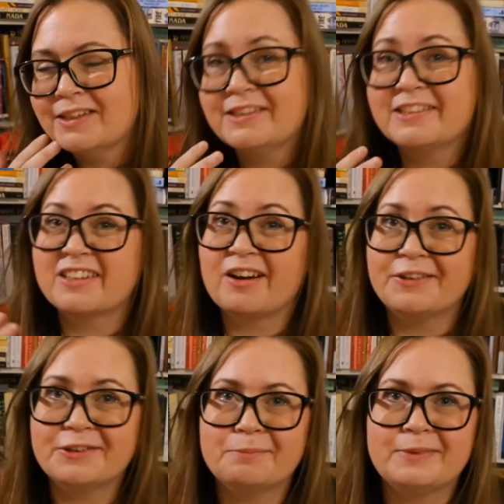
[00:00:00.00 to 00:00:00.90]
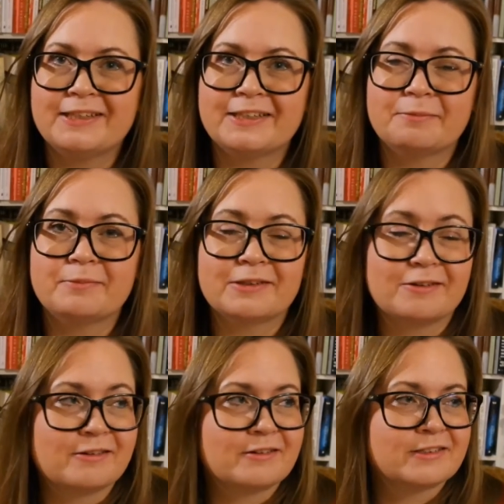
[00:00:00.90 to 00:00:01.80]
it's kind of mean
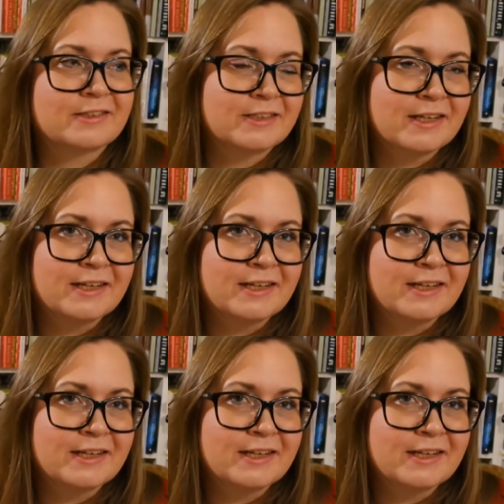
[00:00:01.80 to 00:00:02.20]
because